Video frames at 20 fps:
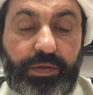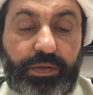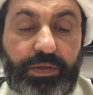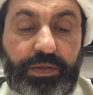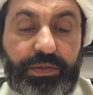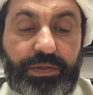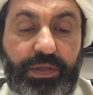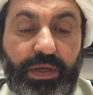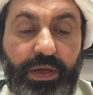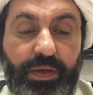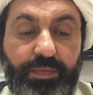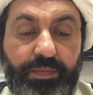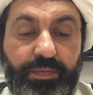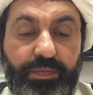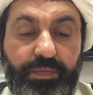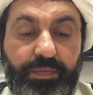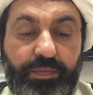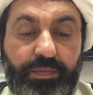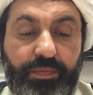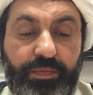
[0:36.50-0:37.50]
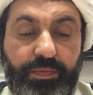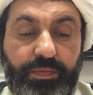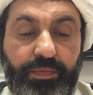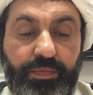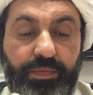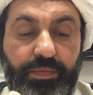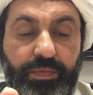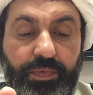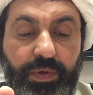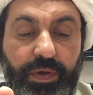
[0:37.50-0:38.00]
this time
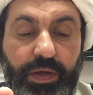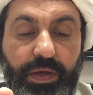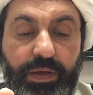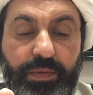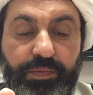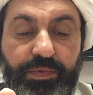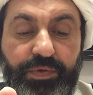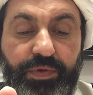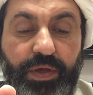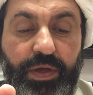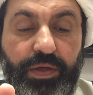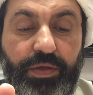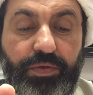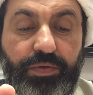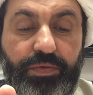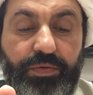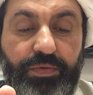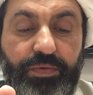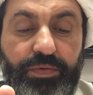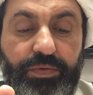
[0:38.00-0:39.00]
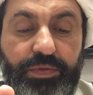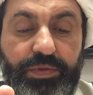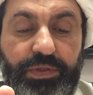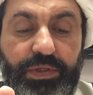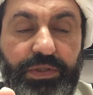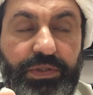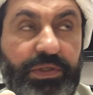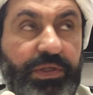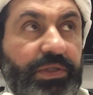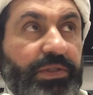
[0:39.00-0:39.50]
I am trying to
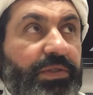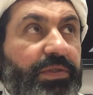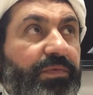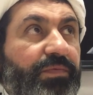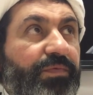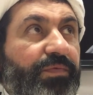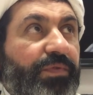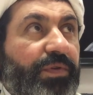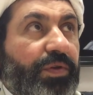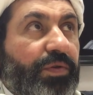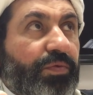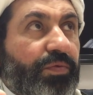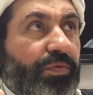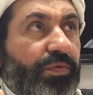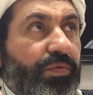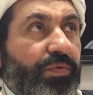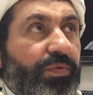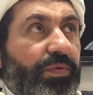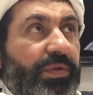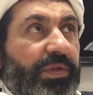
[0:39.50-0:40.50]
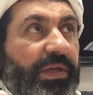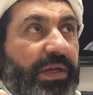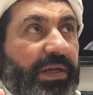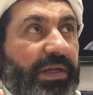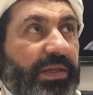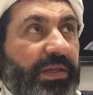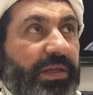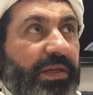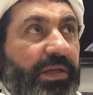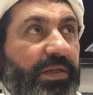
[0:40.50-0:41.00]
suggest few
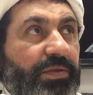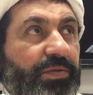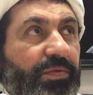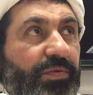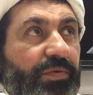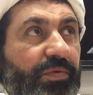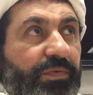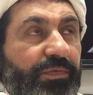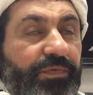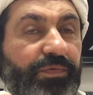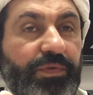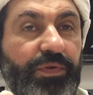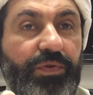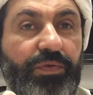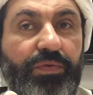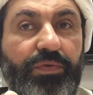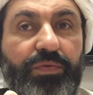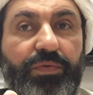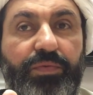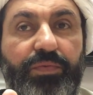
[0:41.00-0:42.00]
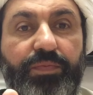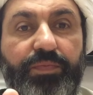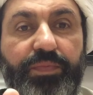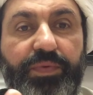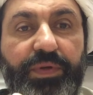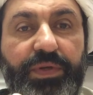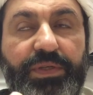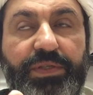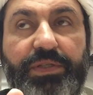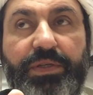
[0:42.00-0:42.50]
techniques or few
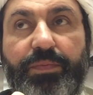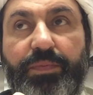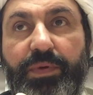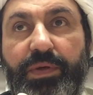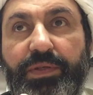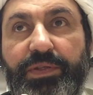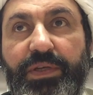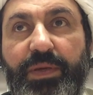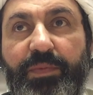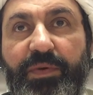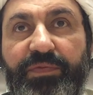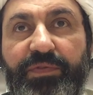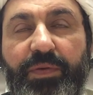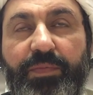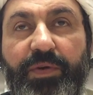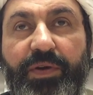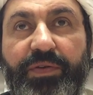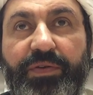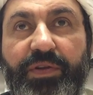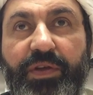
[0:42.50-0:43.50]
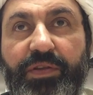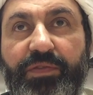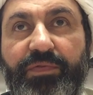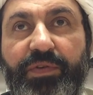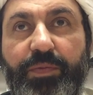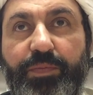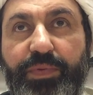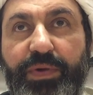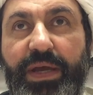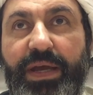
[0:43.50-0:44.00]
principles. Some of them are not
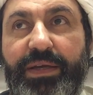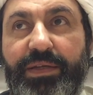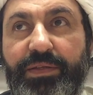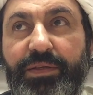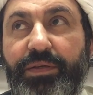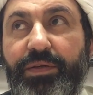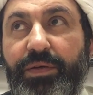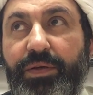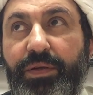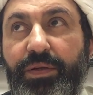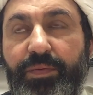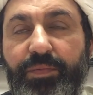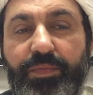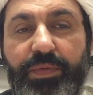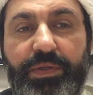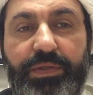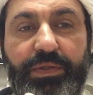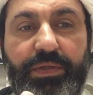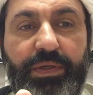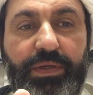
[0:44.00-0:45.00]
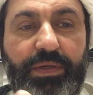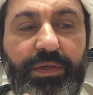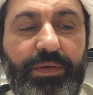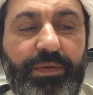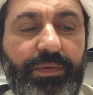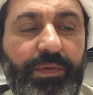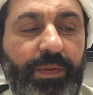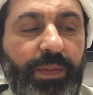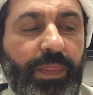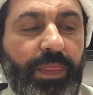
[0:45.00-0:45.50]
very practical, but uh,
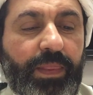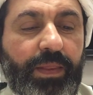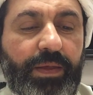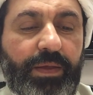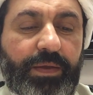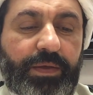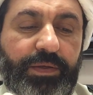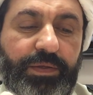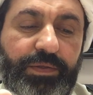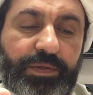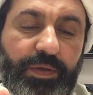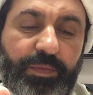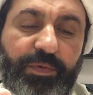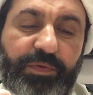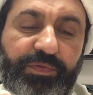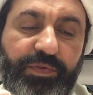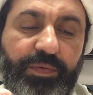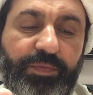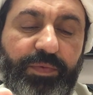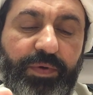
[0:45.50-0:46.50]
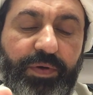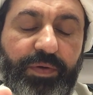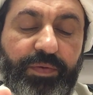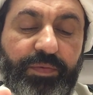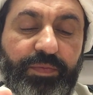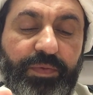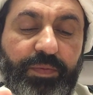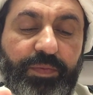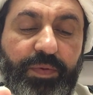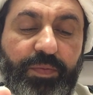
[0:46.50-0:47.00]
some of them
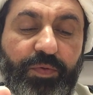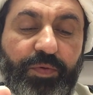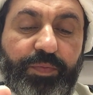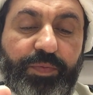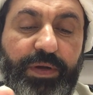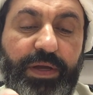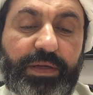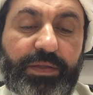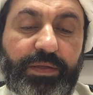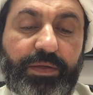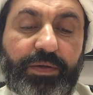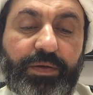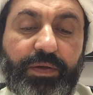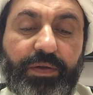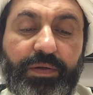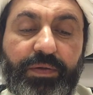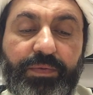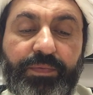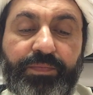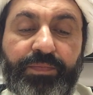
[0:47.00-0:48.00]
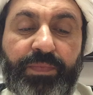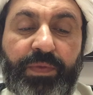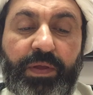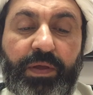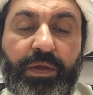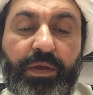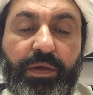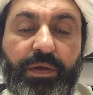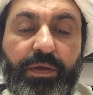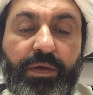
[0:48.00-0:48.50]
are maybe more practical.
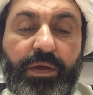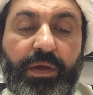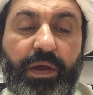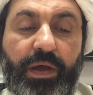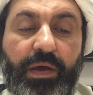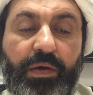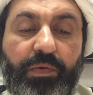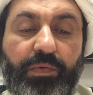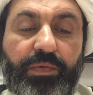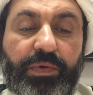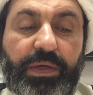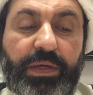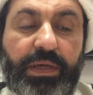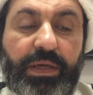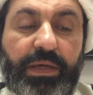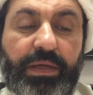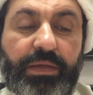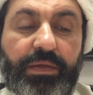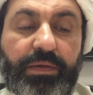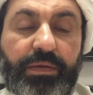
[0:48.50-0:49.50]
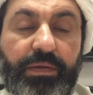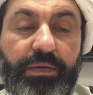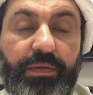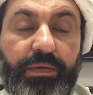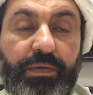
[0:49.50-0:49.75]
How we can